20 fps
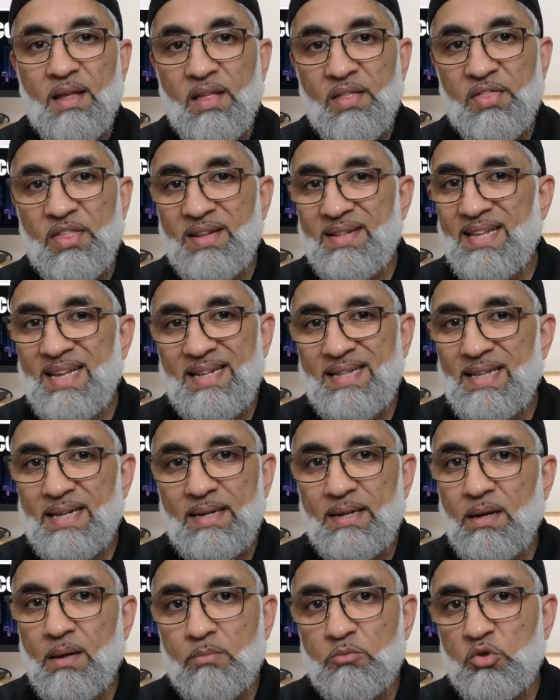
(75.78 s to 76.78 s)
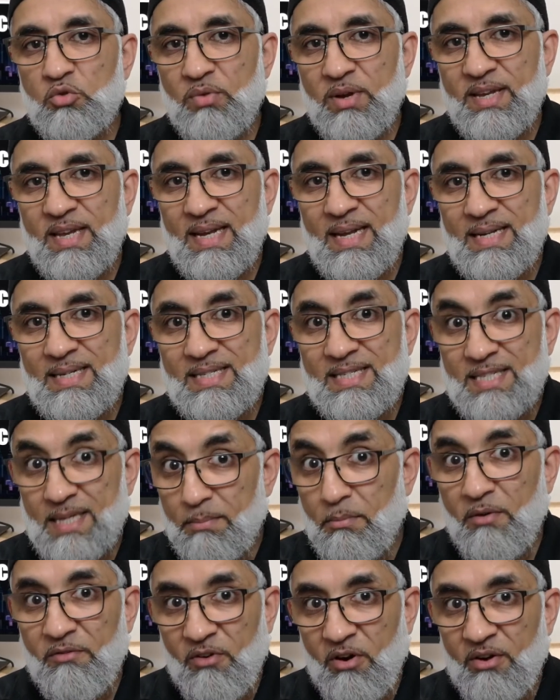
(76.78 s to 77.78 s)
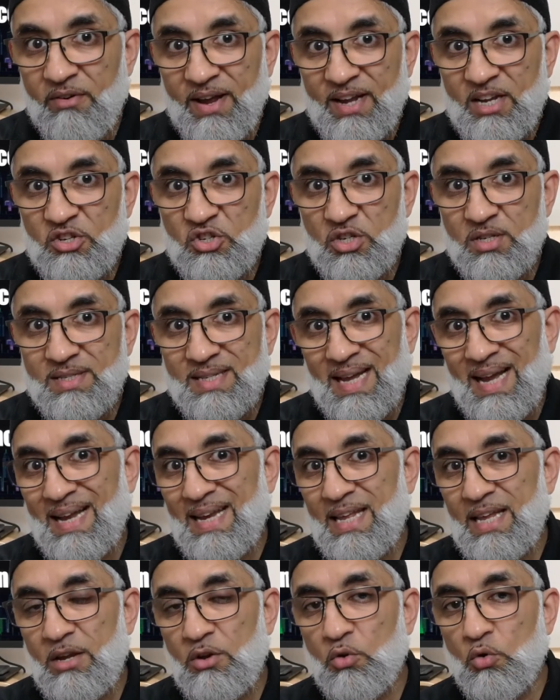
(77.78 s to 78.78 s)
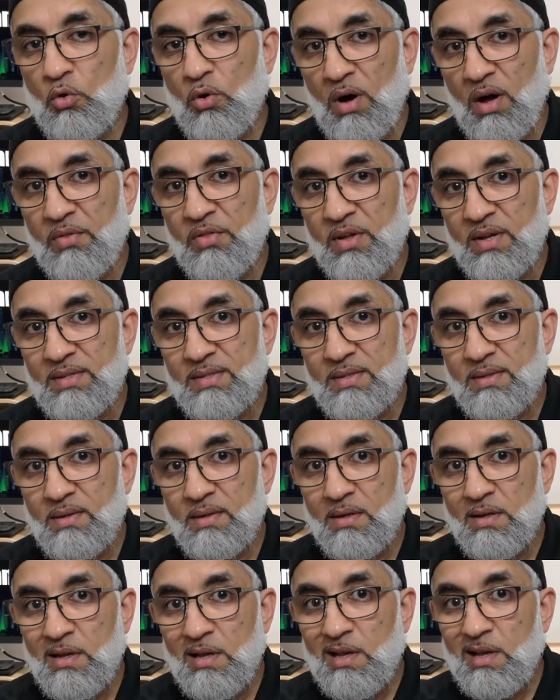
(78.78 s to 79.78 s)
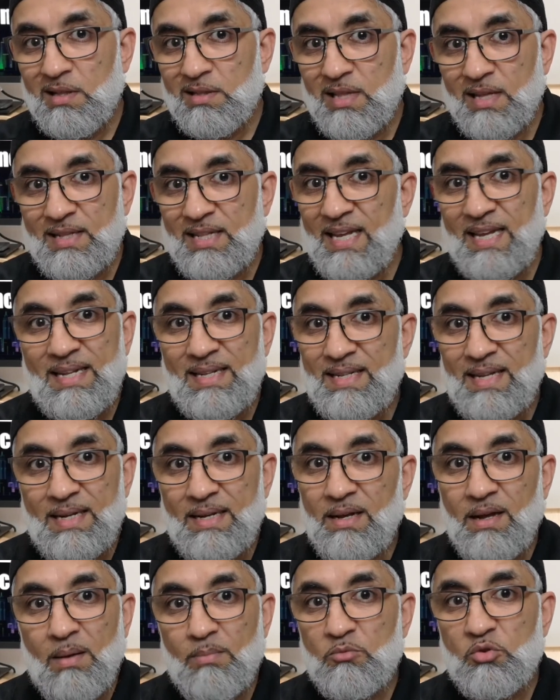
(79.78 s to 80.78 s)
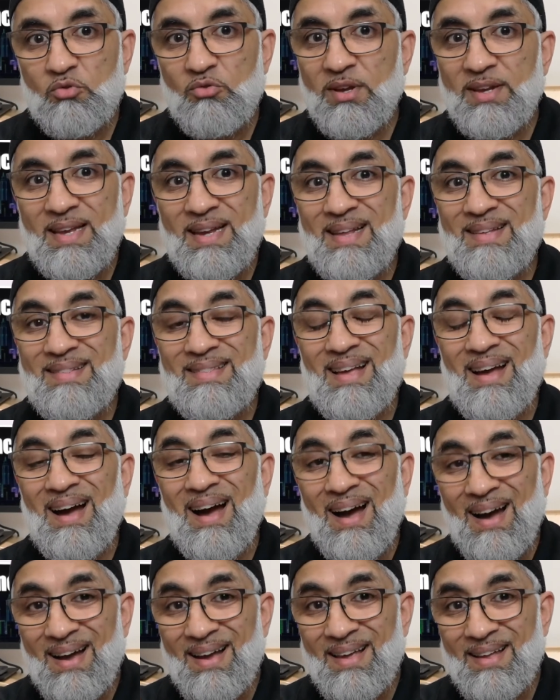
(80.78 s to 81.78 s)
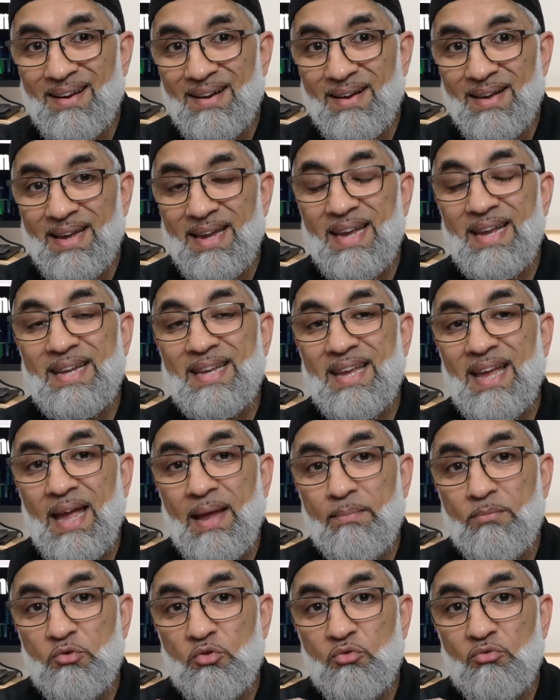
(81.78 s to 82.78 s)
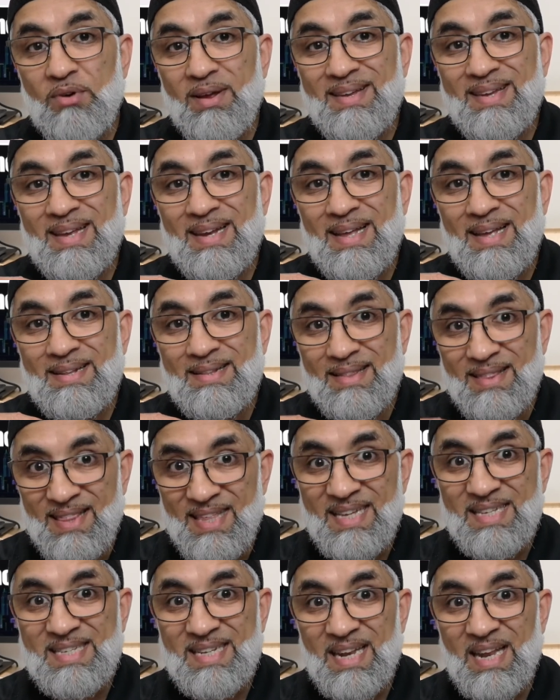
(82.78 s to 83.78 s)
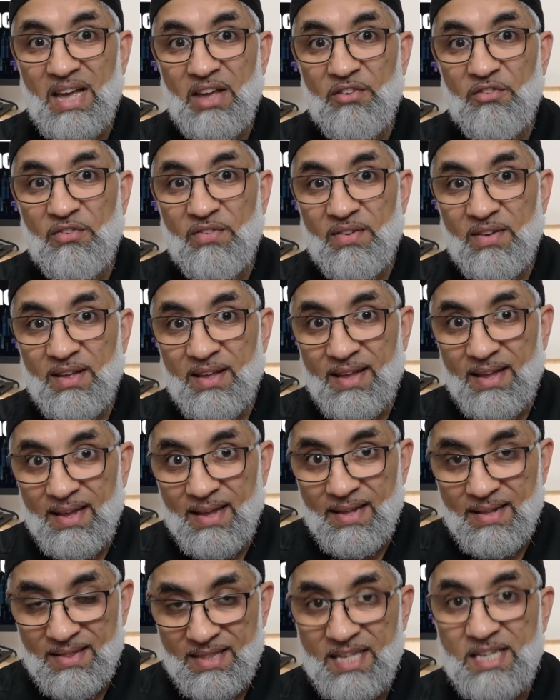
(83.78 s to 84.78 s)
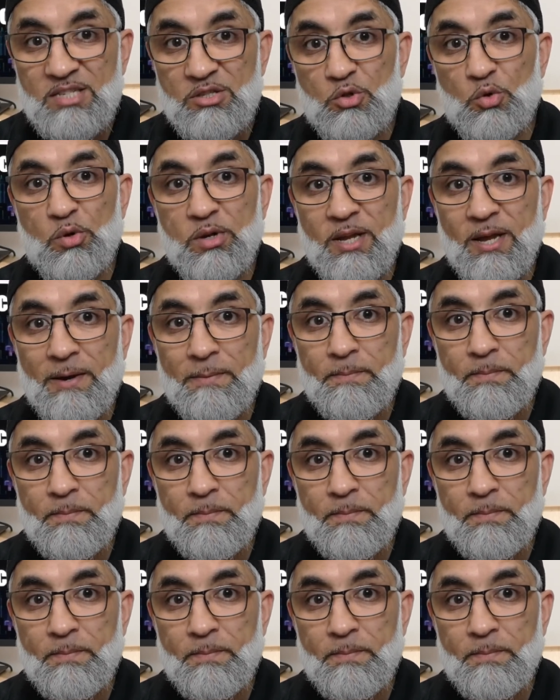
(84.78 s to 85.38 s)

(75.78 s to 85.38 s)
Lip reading: The deen didn't come to regulate some of our actions and ignore others. The deen didn't come to regulate the akhirah. It came to regulate this life, this dunya.